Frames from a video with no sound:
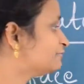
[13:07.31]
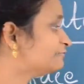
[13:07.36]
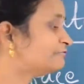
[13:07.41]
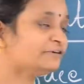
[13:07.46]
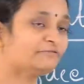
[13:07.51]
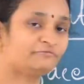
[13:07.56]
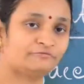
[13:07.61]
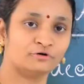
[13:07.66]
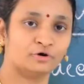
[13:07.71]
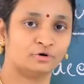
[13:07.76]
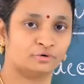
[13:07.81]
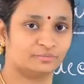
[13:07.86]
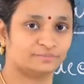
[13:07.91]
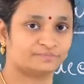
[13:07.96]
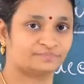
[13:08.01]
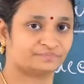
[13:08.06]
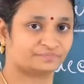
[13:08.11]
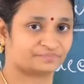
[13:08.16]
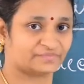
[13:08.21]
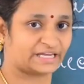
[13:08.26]
FIFO,
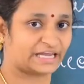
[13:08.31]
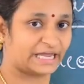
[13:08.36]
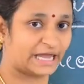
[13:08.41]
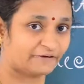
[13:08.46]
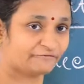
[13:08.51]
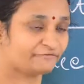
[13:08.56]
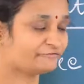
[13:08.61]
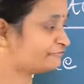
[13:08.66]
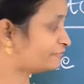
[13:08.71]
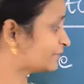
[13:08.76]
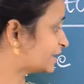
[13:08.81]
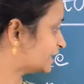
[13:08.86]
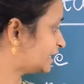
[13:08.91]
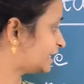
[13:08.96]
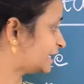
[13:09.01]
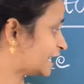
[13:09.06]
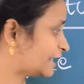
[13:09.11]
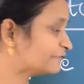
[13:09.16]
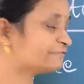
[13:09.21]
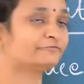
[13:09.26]

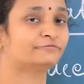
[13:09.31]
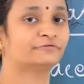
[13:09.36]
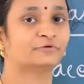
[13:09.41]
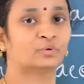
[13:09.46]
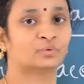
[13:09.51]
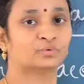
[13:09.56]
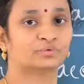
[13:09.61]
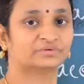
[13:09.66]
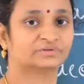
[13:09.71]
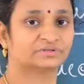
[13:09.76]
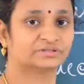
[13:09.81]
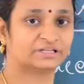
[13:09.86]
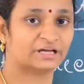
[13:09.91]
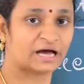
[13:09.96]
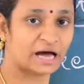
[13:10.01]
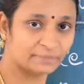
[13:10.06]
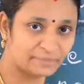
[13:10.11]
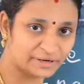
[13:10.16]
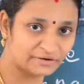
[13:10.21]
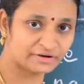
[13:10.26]
F-I-F-O.
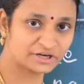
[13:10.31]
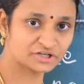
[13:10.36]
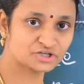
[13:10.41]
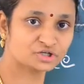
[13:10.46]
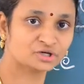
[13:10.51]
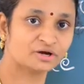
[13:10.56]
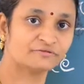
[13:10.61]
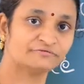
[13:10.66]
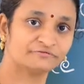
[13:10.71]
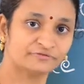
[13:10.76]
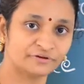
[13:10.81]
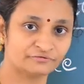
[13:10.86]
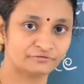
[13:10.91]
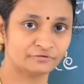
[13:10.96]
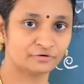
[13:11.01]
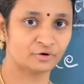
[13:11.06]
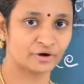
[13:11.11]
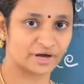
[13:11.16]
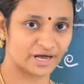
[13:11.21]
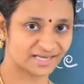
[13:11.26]
The abbreviation of
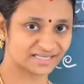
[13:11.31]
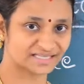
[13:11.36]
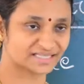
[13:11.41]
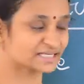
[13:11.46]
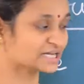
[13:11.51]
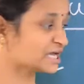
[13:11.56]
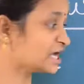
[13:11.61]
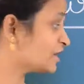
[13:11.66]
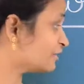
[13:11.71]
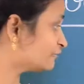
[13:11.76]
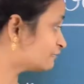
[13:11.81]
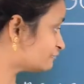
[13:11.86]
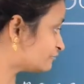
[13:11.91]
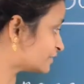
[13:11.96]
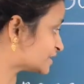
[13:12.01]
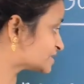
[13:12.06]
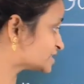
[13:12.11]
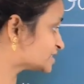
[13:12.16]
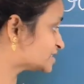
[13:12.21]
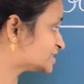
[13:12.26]
FIFO is
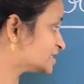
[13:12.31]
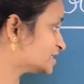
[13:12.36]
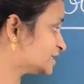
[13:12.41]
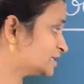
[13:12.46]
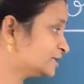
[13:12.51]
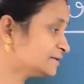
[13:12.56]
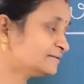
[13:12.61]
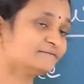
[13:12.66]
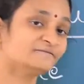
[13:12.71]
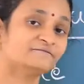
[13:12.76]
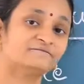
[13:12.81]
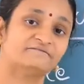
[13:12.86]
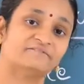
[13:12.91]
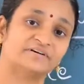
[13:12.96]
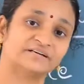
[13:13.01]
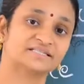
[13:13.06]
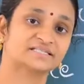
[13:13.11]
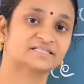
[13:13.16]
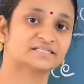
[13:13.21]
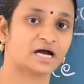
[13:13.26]
first in,
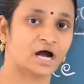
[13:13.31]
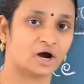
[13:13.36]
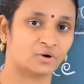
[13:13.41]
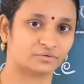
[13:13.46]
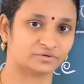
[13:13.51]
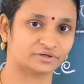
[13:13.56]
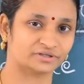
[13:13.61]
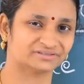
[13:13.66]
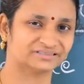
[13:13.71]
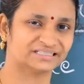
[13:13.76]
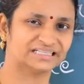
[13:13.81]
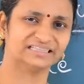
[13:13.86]
first out.